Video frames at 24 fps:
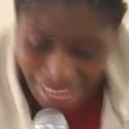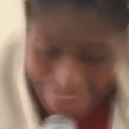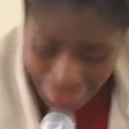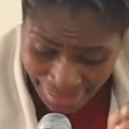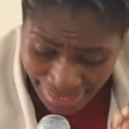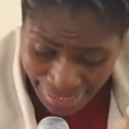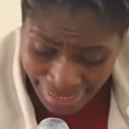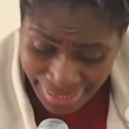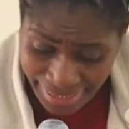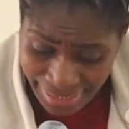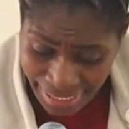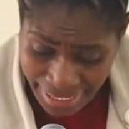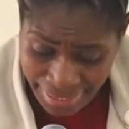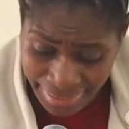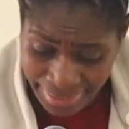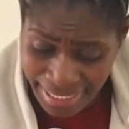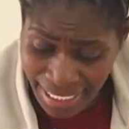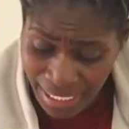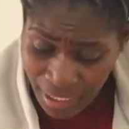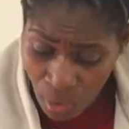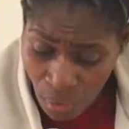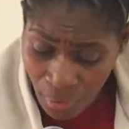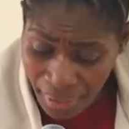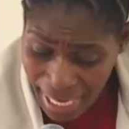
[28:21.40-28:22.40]
16,
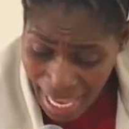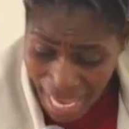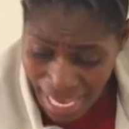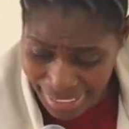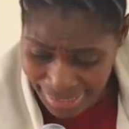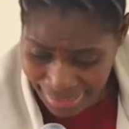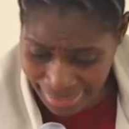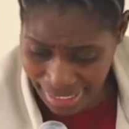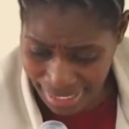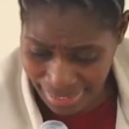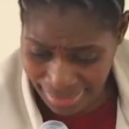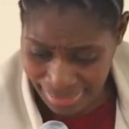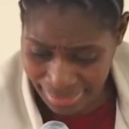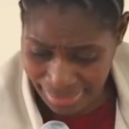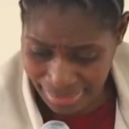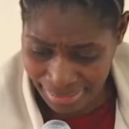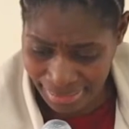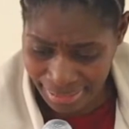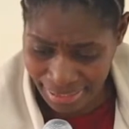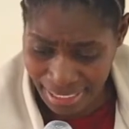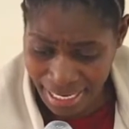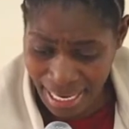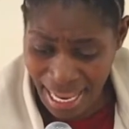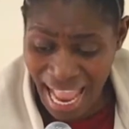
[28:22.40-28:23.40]
the Lord answered,
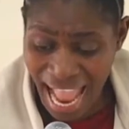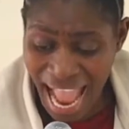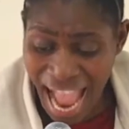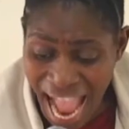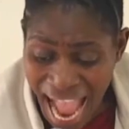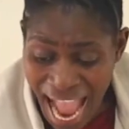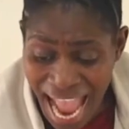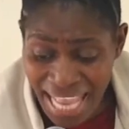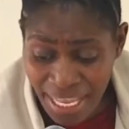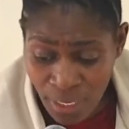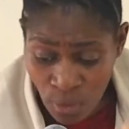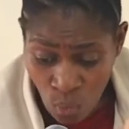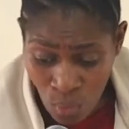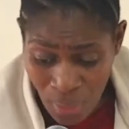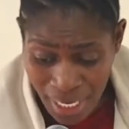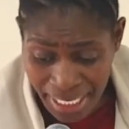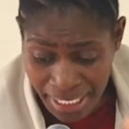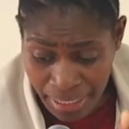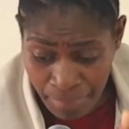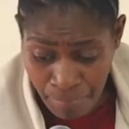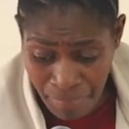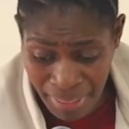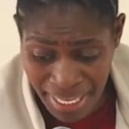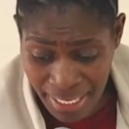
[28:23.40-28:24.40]
I
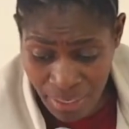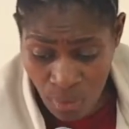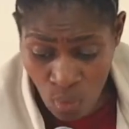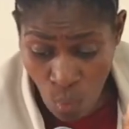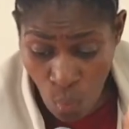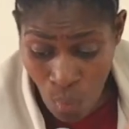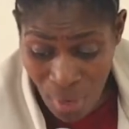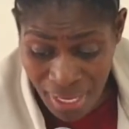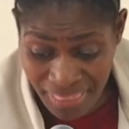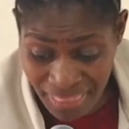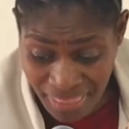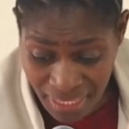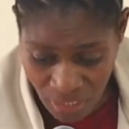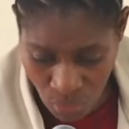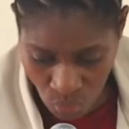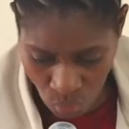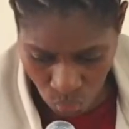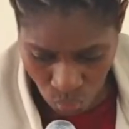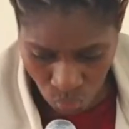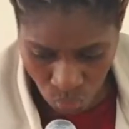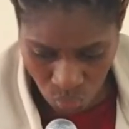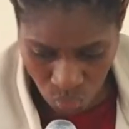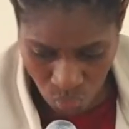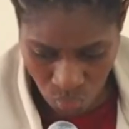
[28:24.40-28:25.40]
will be with
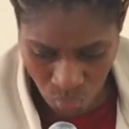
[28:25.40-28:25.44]
you.